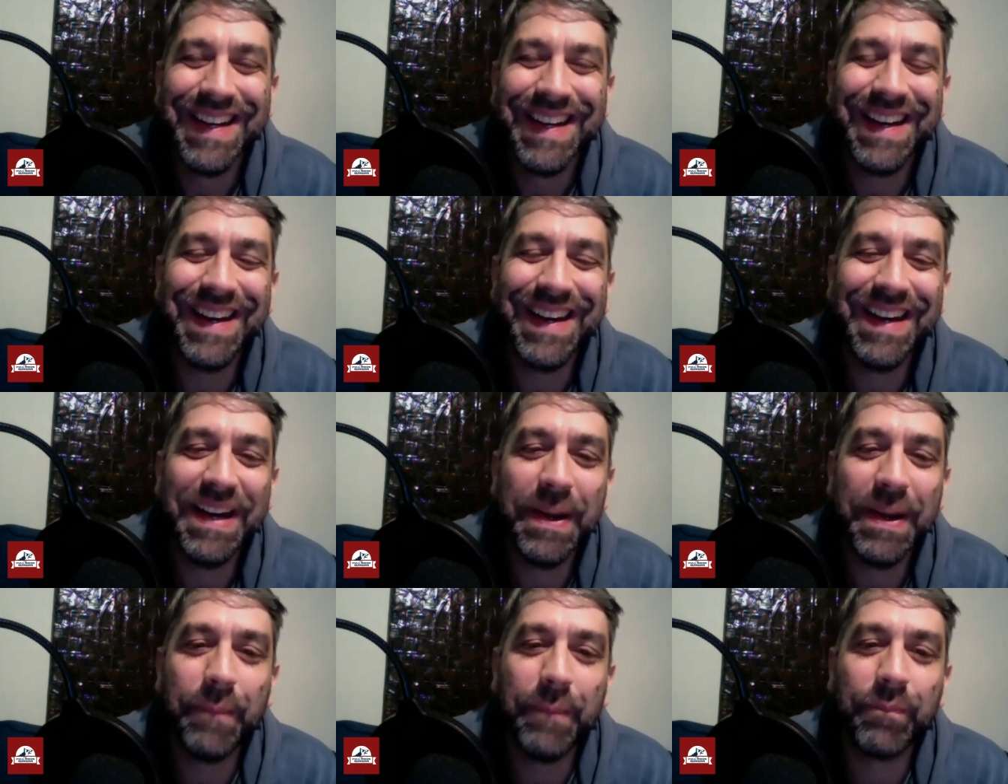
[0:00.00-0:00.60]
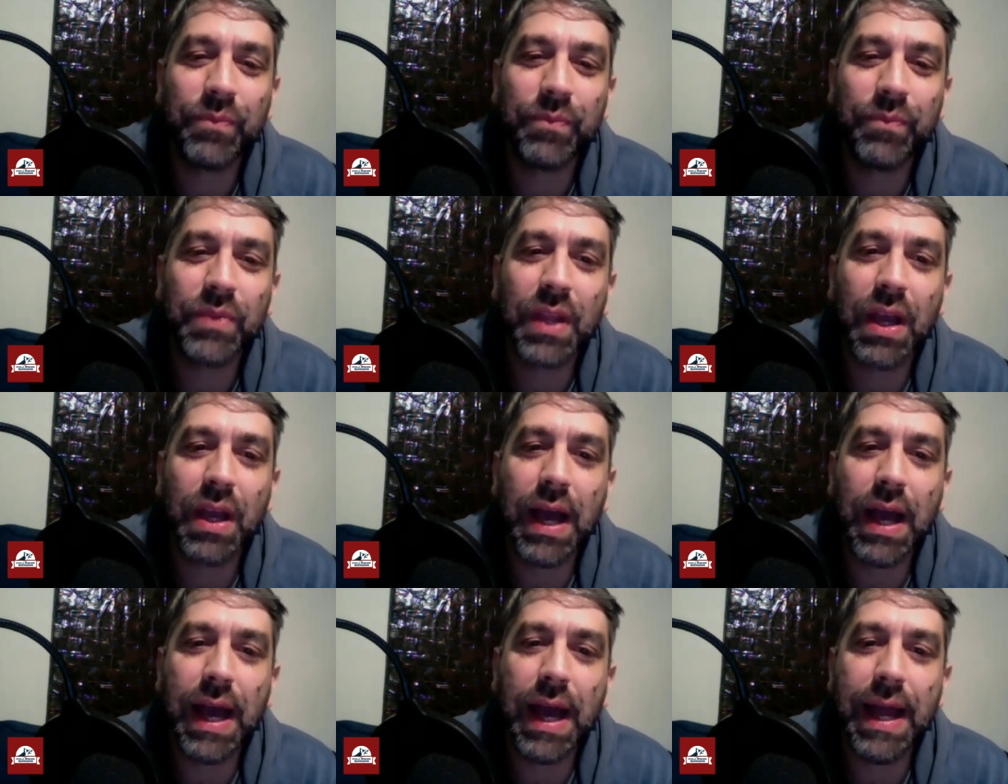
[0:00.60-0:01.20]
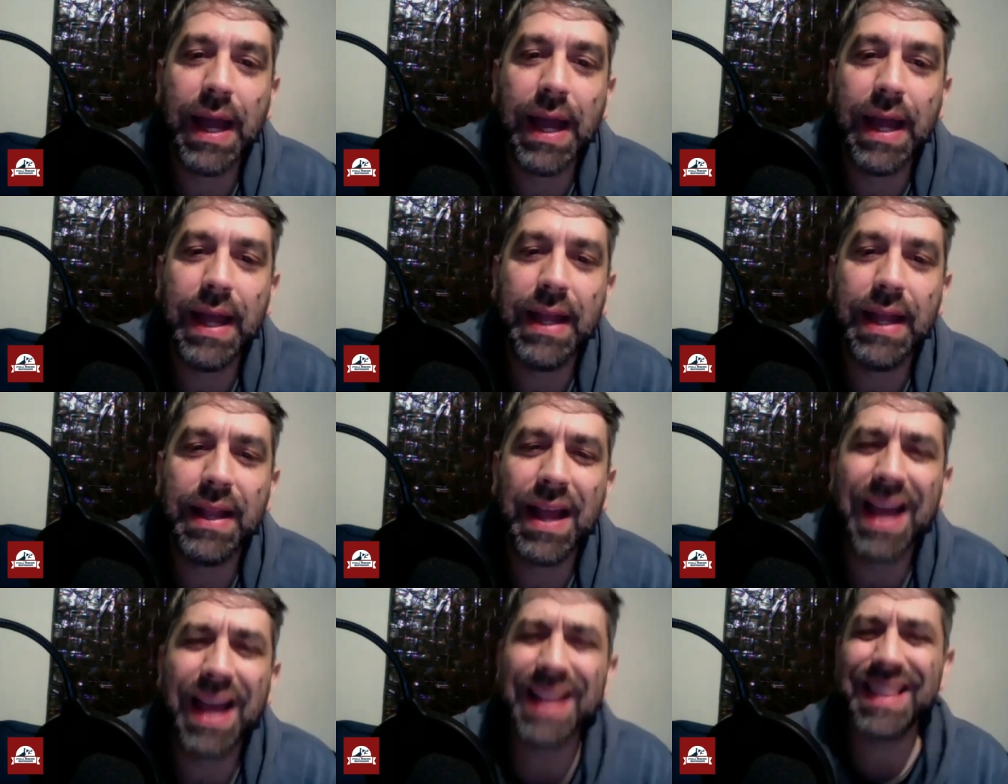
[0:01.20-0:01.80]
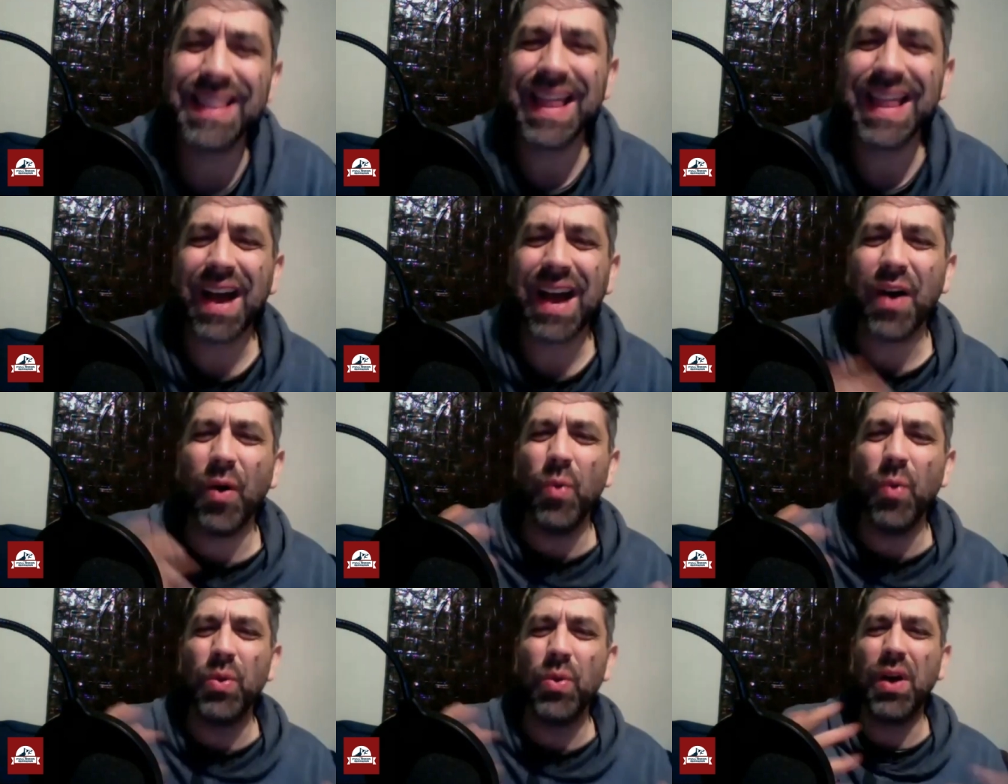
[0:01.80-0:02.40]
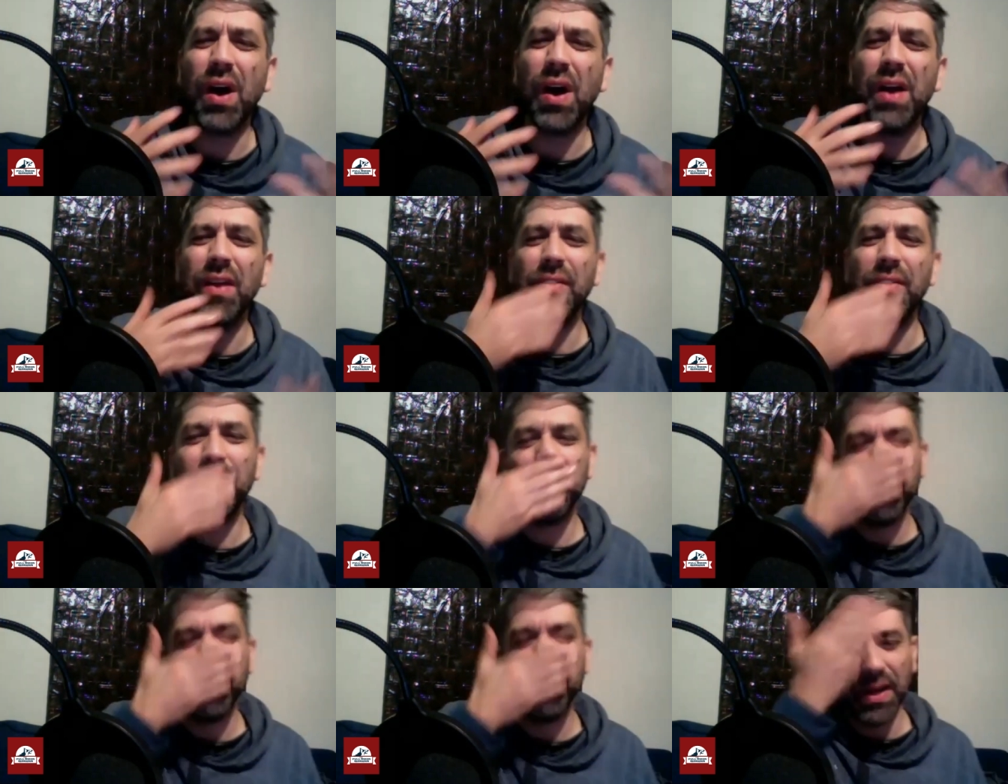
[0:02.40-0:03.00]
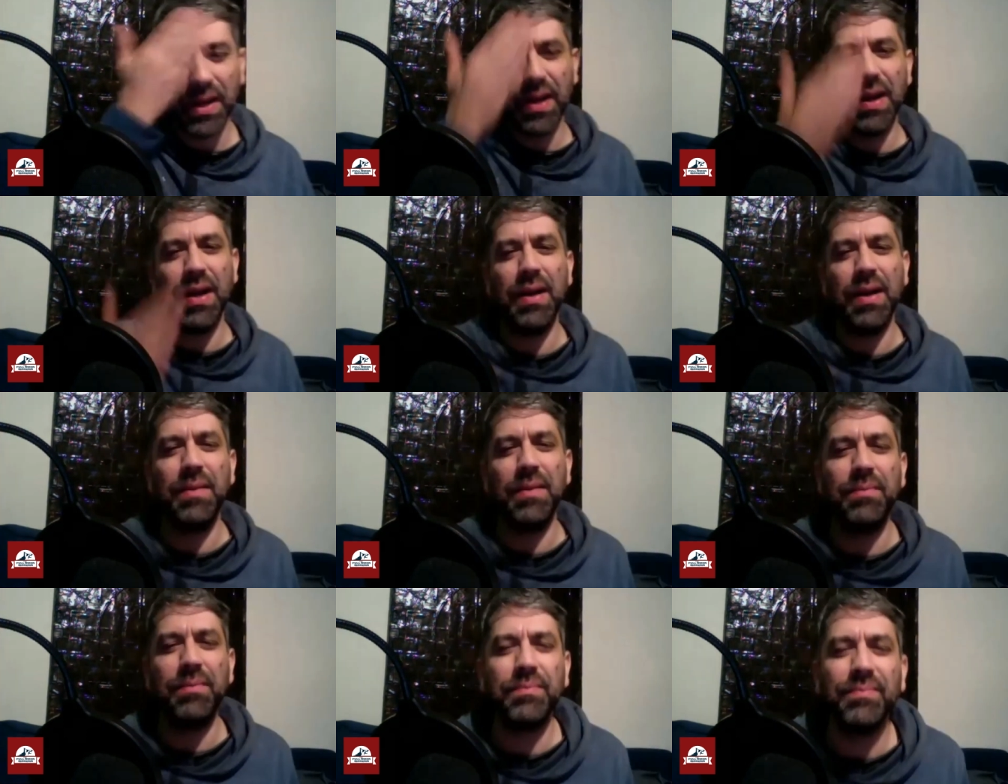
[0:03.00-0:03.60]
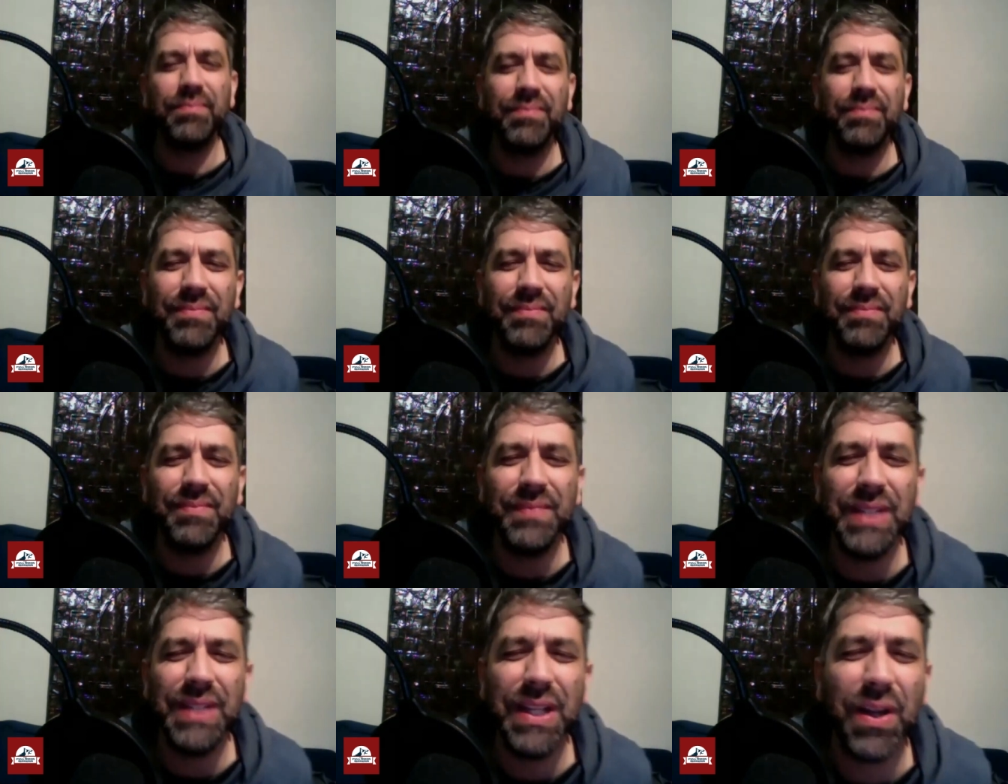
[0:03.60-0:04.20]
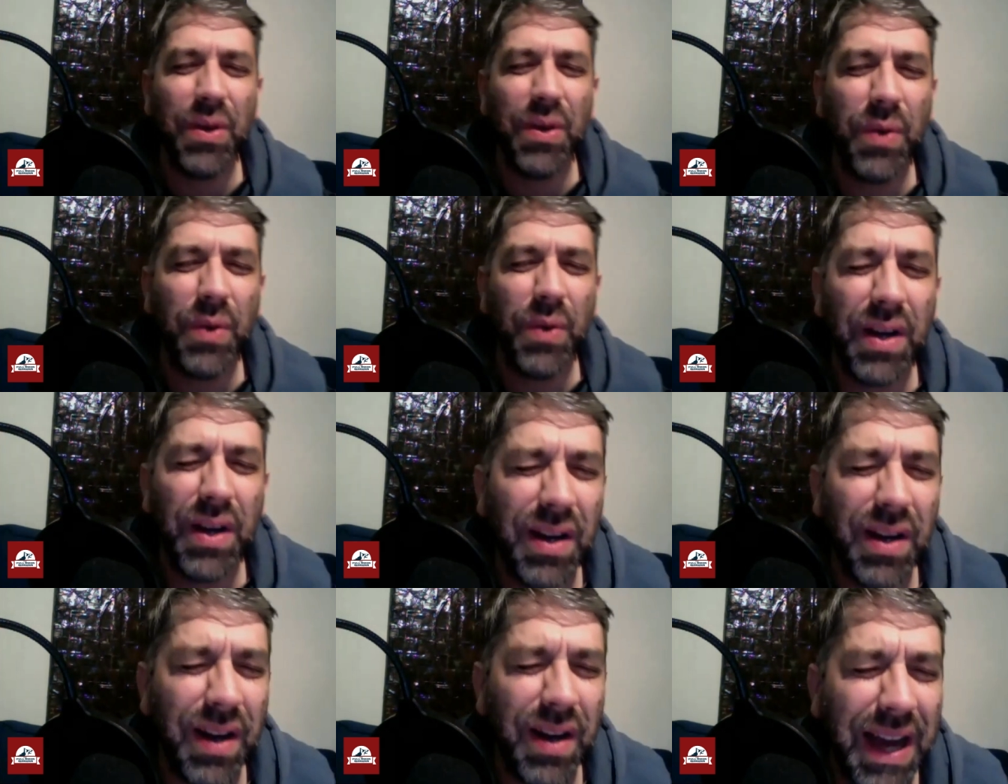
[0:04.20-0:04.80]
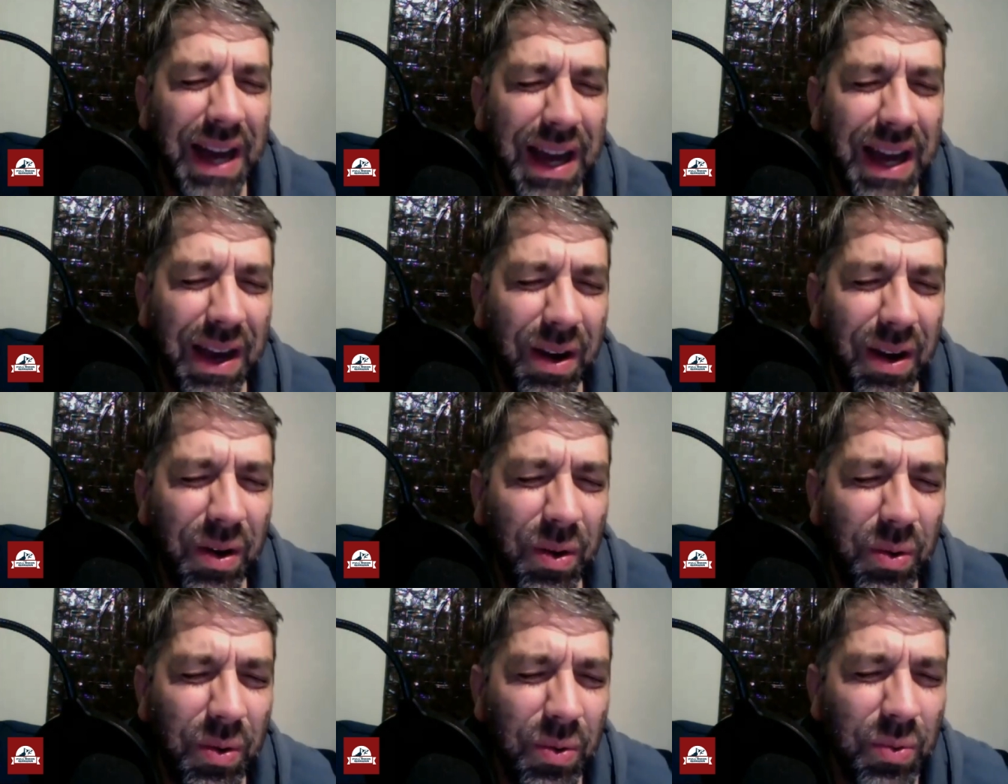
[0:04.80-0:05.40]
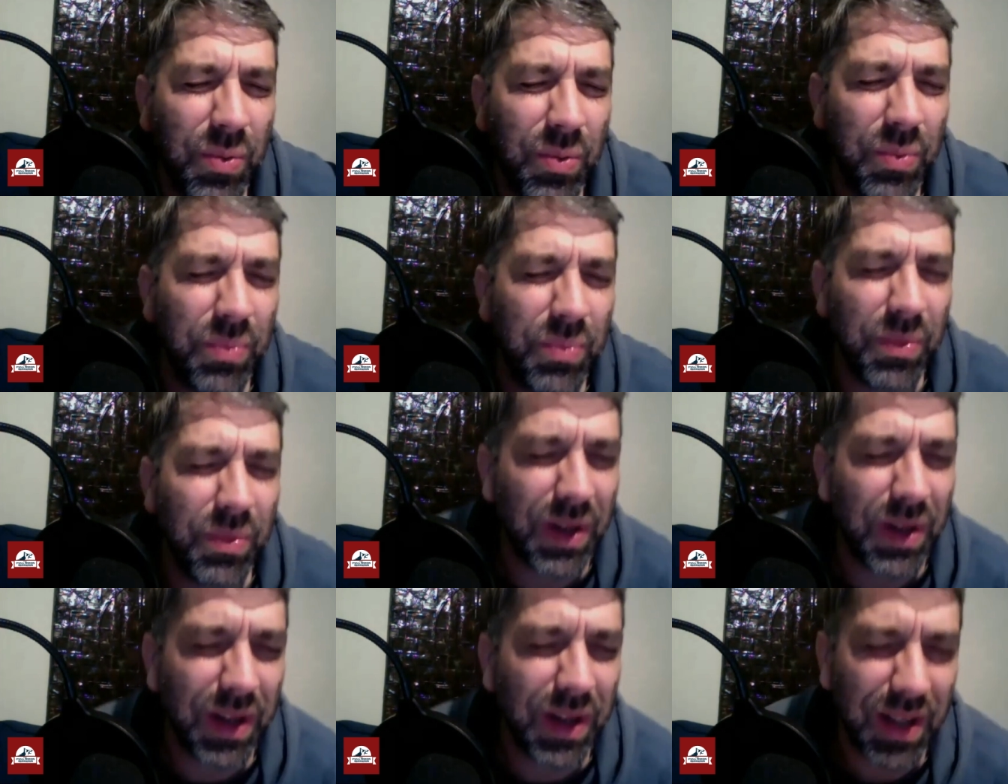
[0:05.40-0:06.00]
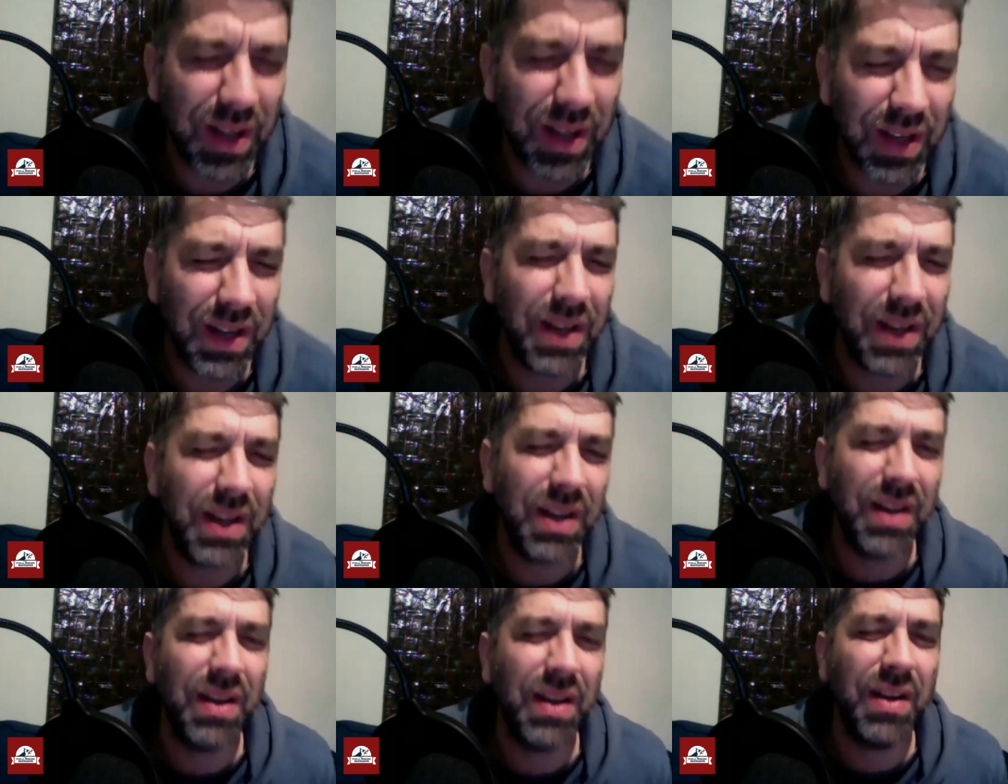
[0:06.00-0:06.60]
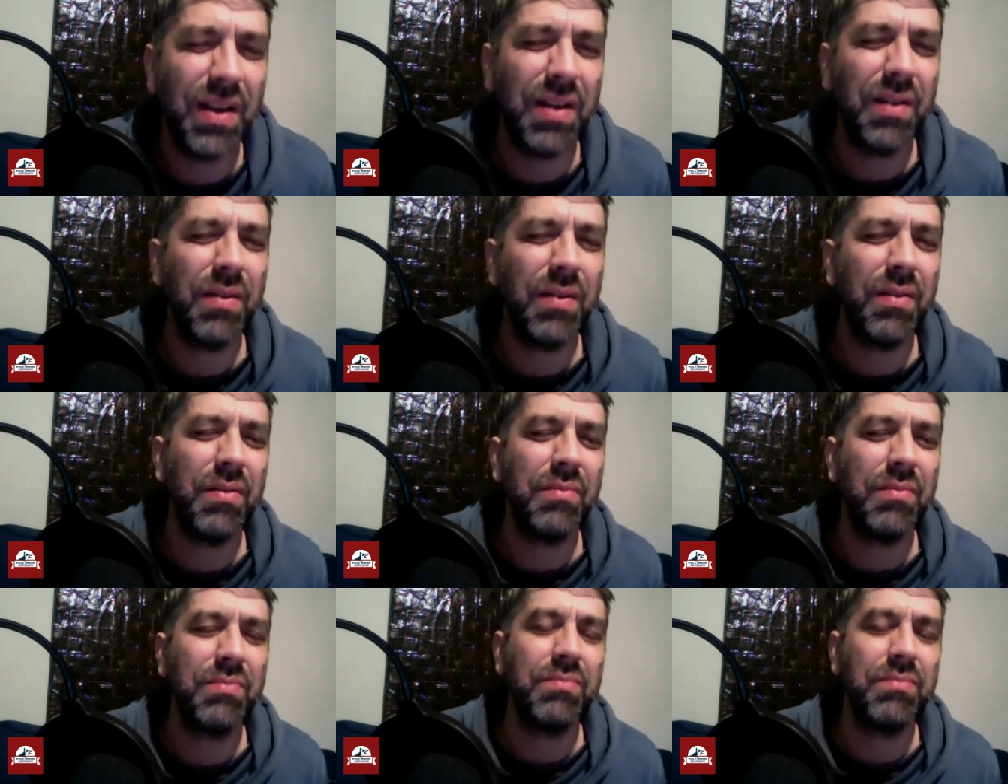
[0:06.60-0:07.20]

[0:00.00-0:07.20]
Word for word: um, and and that whole kind of um, you know uh, how uh,